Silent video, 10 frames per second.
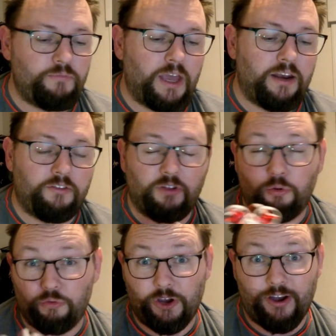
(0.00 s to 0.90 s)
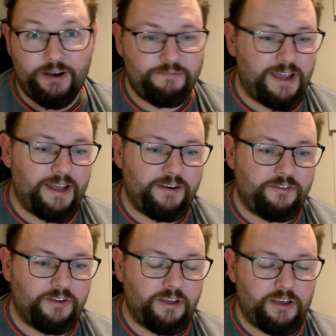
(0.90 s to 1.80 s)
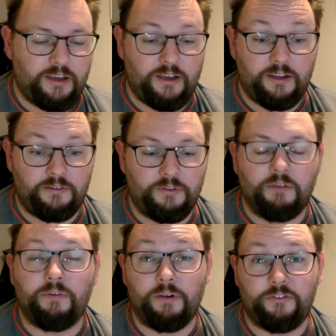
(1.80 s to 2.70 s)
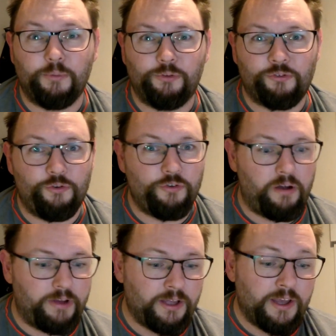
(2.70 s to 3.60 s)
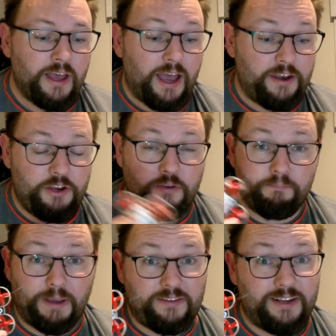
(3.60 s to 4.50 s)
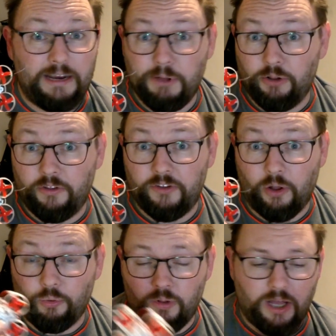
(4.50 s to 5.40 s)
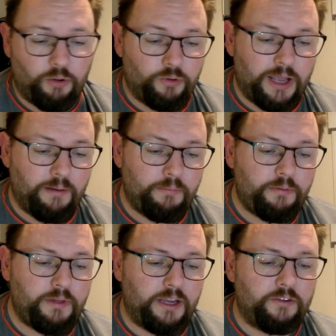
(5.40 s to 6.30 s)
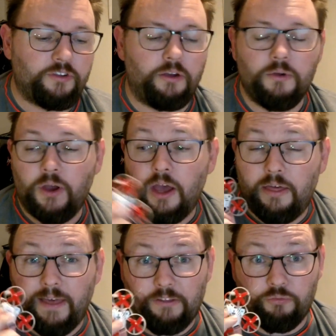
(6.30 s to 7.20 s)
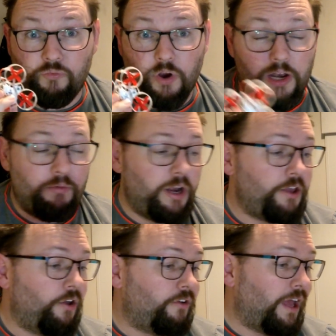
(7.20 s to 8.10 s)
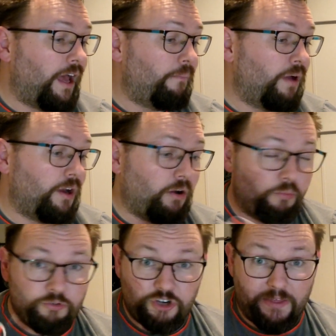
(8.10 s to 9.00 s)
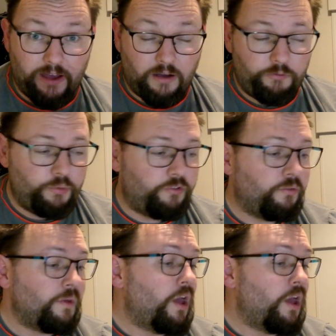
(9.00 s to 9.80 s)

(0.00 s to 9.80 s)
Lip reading: and a soldering iron and a very small screwdriver, and you can basically build this whole thing. So that's really, really good, and I'll share that afterwards.